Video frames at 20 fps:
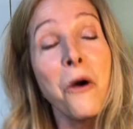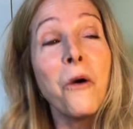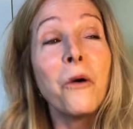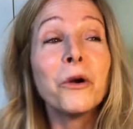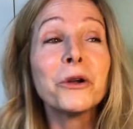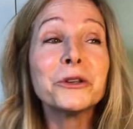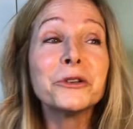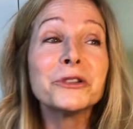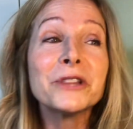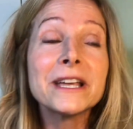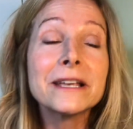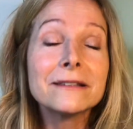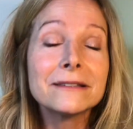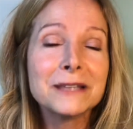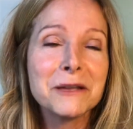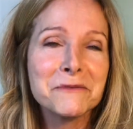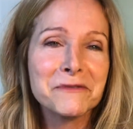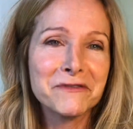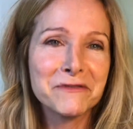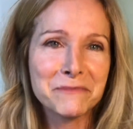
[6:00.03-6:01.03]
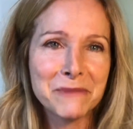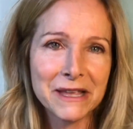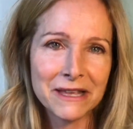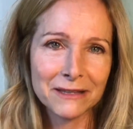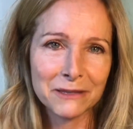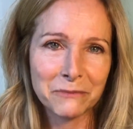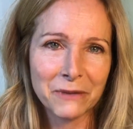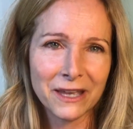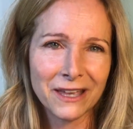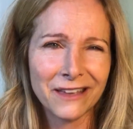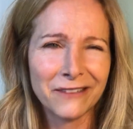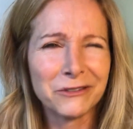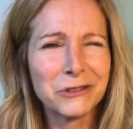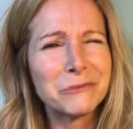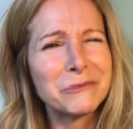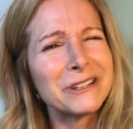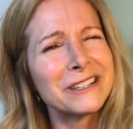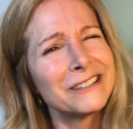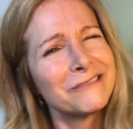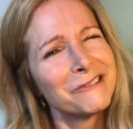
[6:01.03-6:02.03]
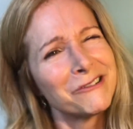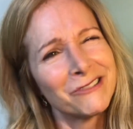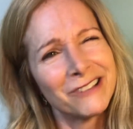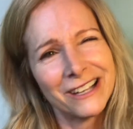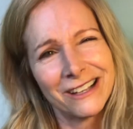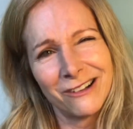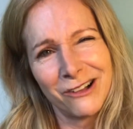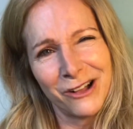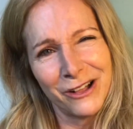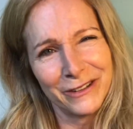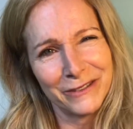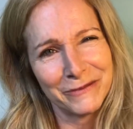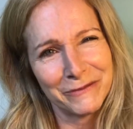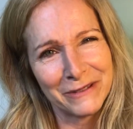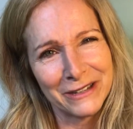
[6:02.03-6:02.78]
Or you'll like some of a man's behavior, but you won't like all of a